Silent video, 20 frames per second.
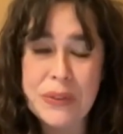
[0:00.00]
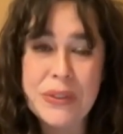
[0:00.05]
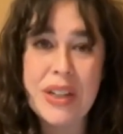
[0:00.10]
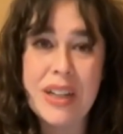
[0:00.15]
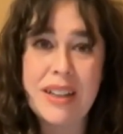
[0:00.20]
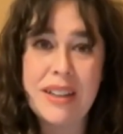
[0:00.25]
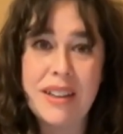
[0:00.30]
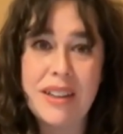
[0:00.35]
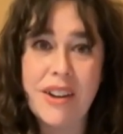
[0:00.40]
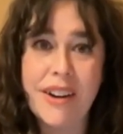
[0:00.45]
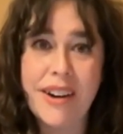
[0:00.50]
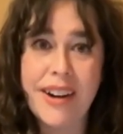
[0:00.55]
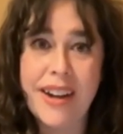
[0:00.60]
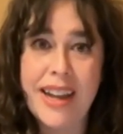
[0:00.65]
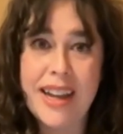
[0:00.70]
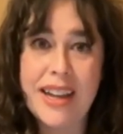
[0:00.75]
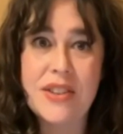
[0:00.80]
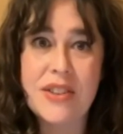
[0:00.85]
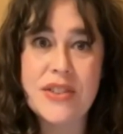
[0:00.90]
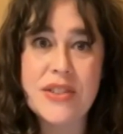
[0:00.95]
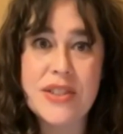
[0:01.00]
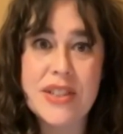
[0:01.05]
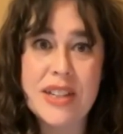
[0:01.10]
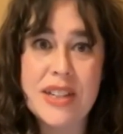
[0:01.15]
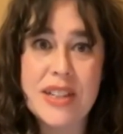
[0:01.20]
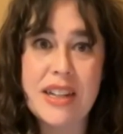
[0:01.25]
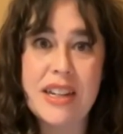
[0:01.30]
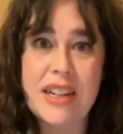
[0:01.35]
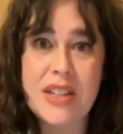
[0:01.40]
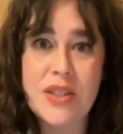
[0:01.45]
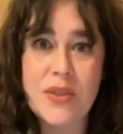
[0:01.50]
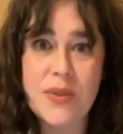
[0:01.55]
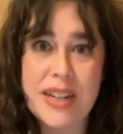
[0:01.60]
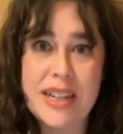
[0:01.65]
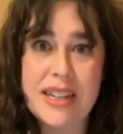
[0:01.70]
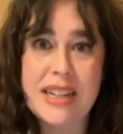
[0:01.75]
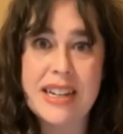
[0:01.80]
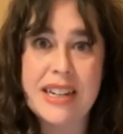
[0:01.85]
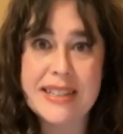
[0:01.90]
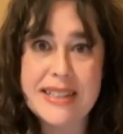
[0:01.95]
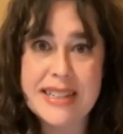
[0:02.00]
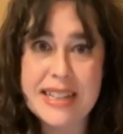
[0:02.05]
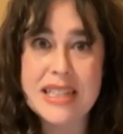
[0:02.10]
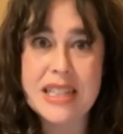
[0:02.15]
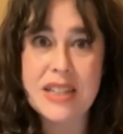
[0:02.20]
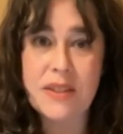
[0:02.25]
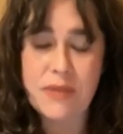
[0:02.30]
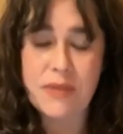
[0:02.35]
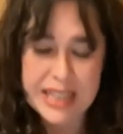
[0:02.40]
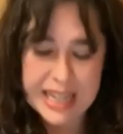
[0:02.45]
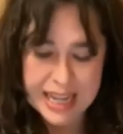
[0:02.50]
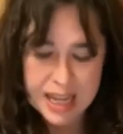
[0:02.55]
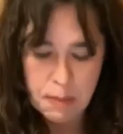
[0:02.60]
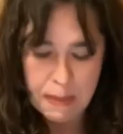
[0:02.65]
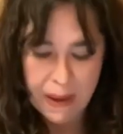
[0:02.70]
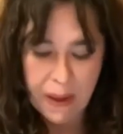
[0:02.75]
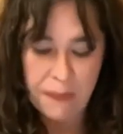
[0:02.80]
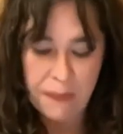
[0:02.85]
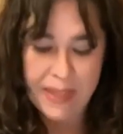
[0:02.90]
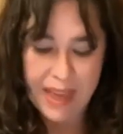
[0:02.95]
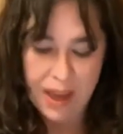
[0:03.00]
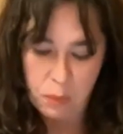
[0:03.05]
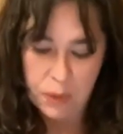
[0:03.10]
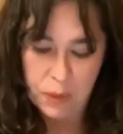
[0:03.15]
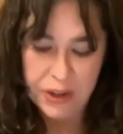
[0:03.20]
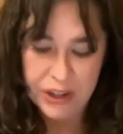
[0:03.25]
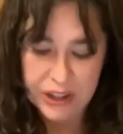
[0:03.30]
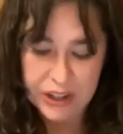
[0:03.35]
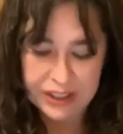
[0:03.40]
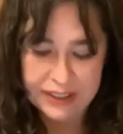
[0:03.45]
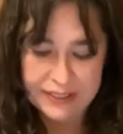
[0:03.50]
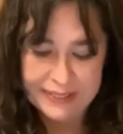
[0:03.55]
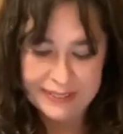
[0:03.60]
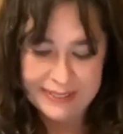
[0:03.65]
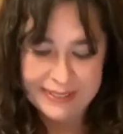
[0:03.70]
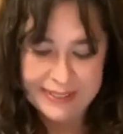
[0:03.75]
and Laura Anderson has written extensively about that work.